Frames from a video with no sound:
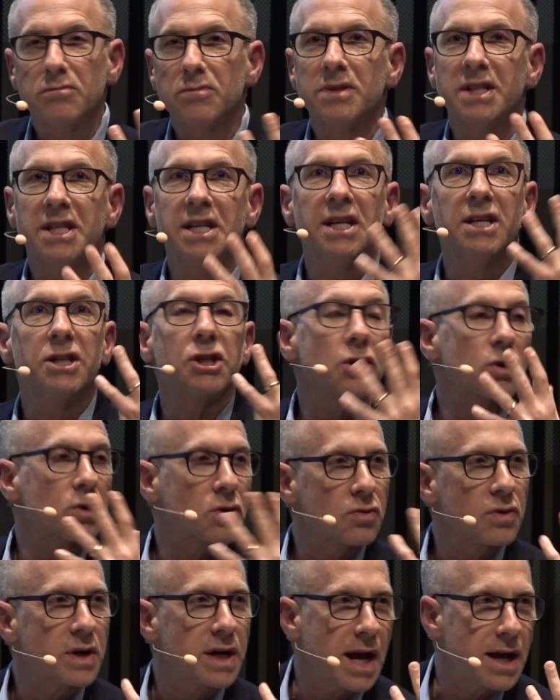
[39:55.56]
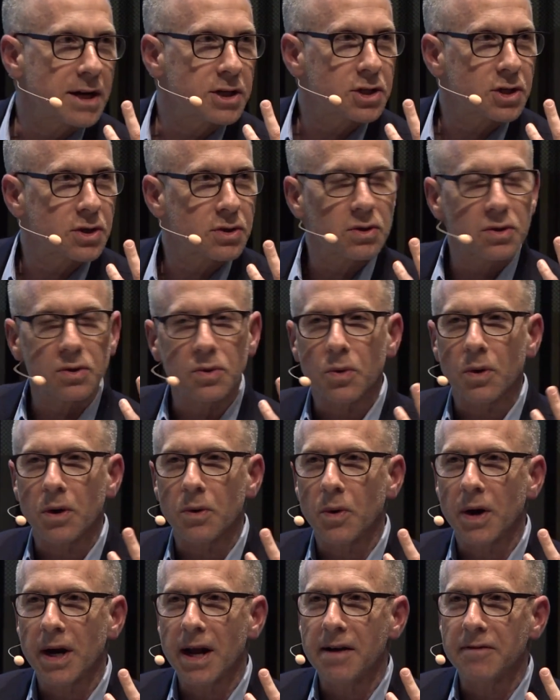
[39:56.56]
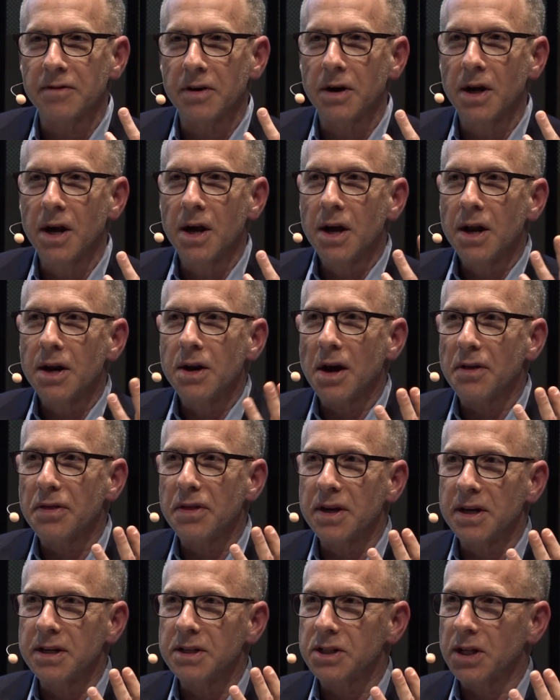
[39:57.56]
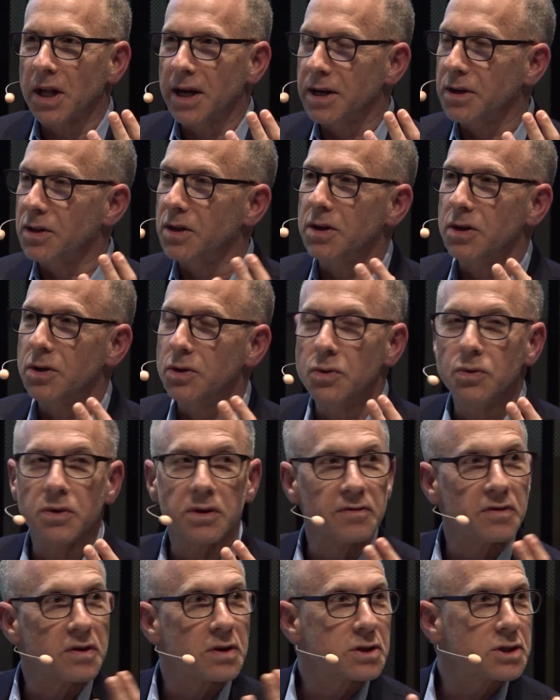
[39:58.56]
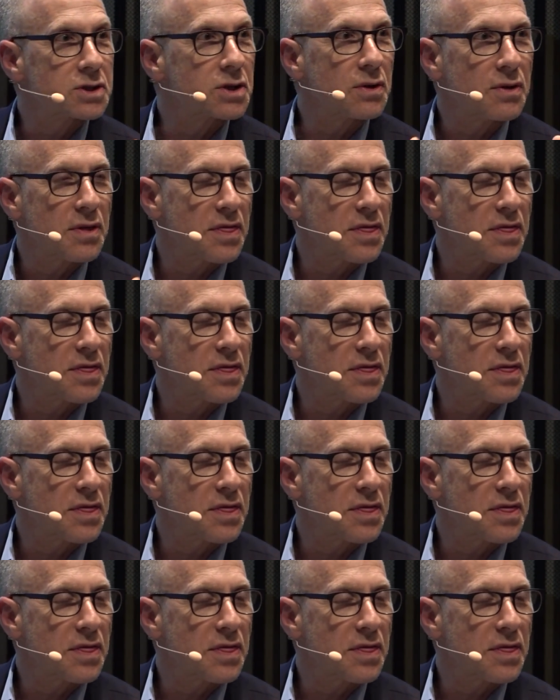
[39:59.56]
teacher credential or whatever. Nothing is like the universal